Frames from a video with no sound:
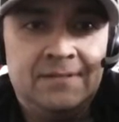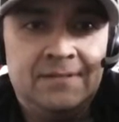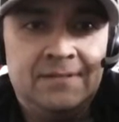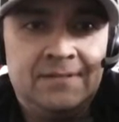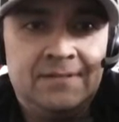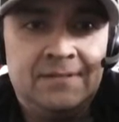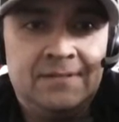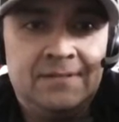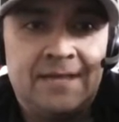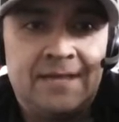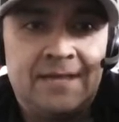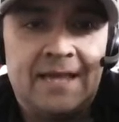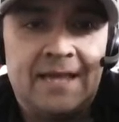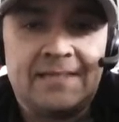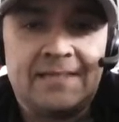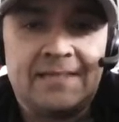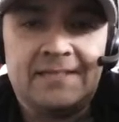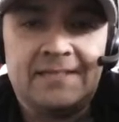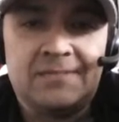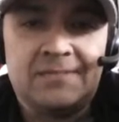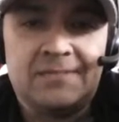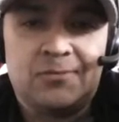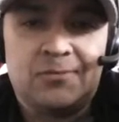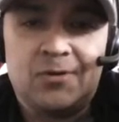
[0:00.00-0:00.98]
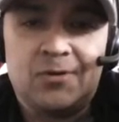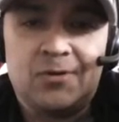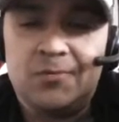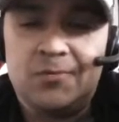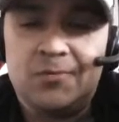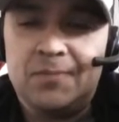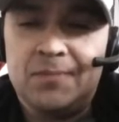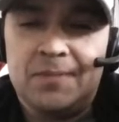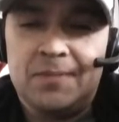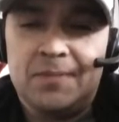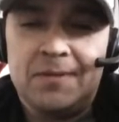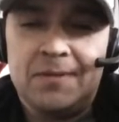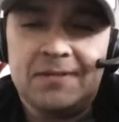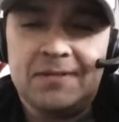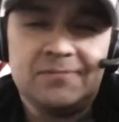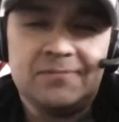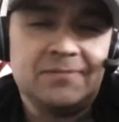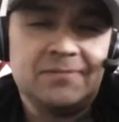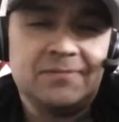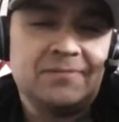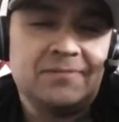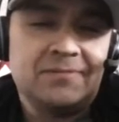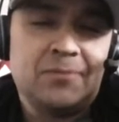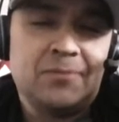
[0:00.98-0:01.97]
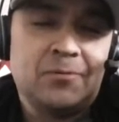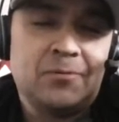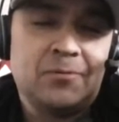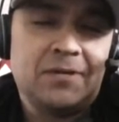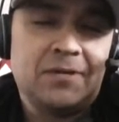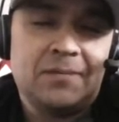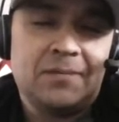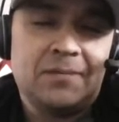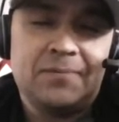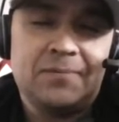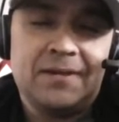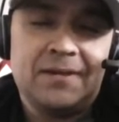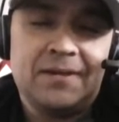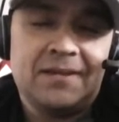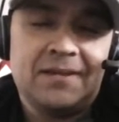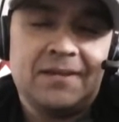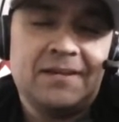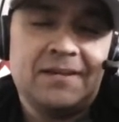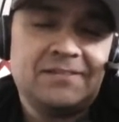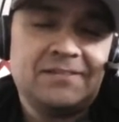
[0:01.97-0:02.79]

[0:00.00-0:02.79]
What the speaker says: Yeah, I had to eat some crow with my buddies. We were like betting.